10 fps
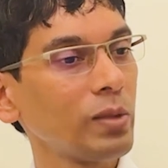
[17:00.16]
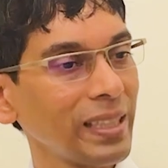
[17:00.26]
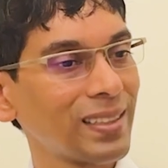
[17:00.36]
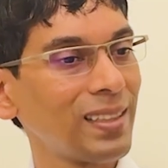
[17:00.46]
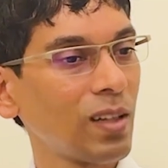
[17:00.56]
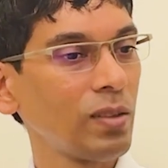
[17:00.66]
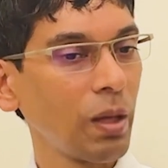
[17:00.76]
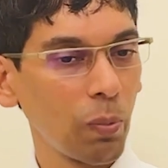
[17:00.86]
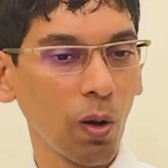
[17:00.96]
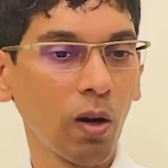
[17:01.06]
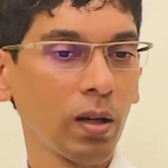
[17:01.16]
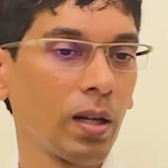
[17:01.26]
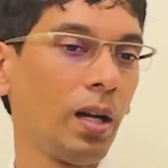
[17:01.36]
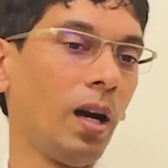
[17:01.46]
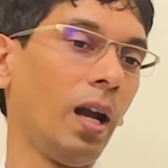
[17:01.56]
they sit down, they plonk.
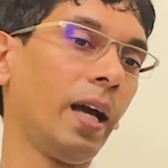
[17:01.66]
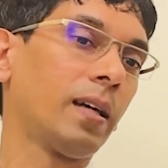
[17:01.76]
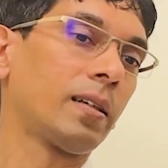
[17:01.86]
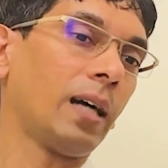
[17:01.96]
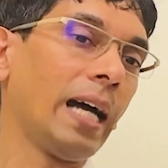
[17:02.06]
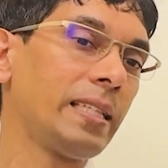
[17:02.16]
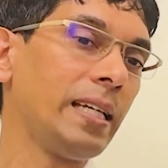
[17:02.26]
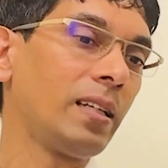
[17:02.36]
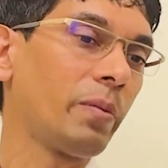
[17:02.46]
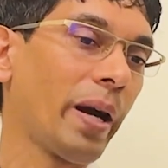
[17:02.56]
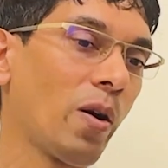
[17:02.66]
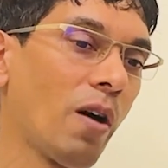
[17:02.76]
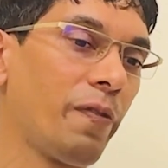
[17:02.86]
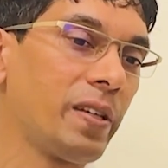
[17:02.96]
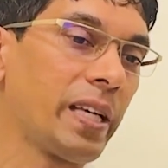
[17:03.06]
Like I see it in my office,